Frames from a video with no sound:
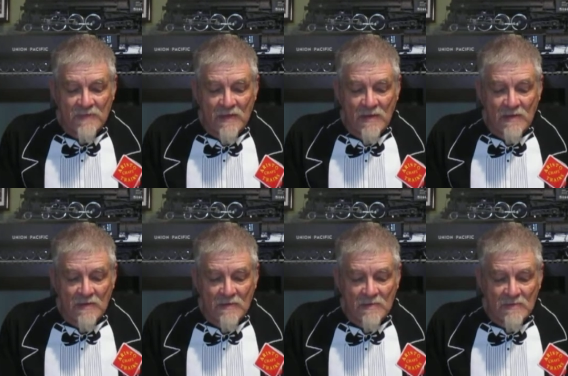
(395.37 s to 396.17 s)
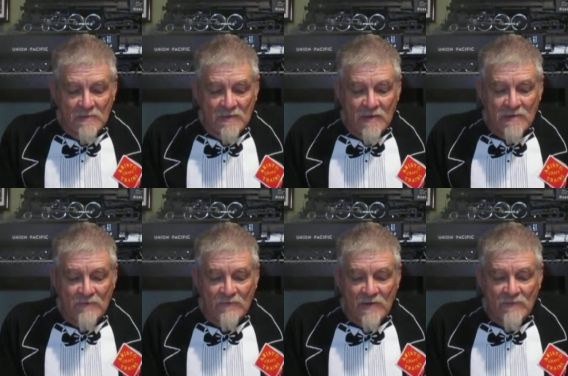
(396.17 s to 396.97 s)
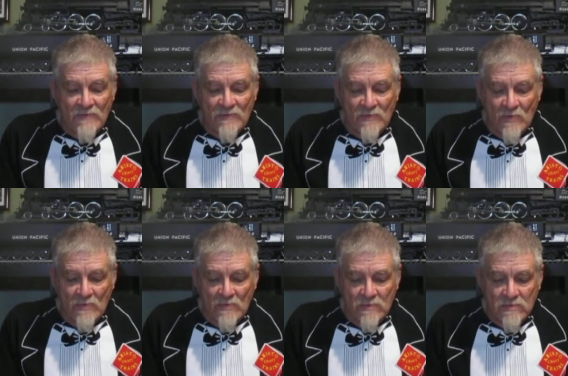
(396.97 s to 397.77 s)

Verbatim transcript: day 85 years old.